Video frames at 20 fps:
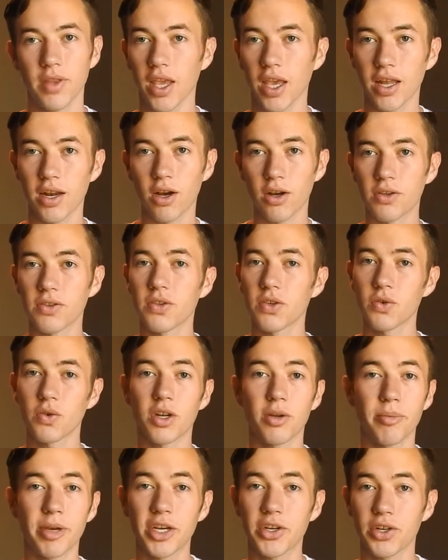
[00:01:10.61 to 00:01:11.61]
And also you
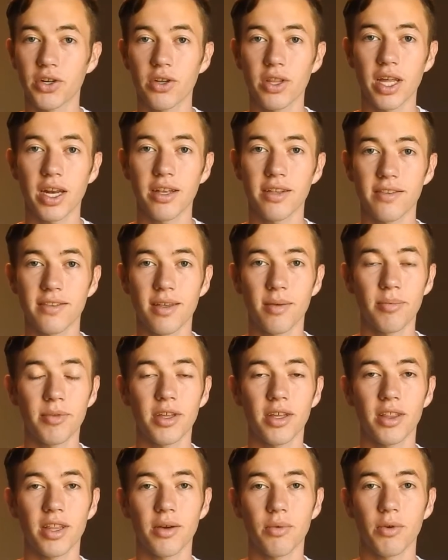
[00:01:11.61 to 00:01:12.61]
want to make sure that it's
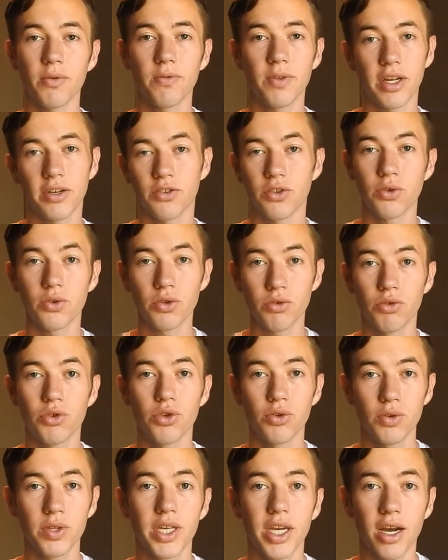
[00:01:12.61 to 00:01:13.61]
something that reflects who you
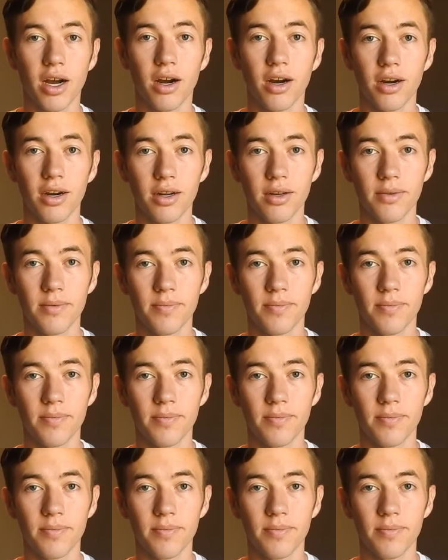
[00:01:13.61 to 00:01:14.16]
truly are.